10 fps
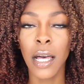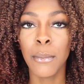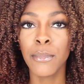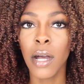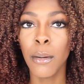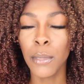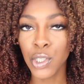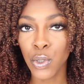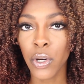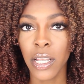up a
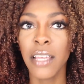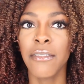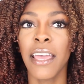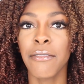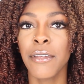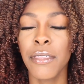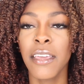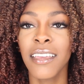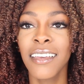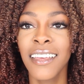majority of
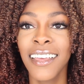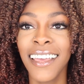everything.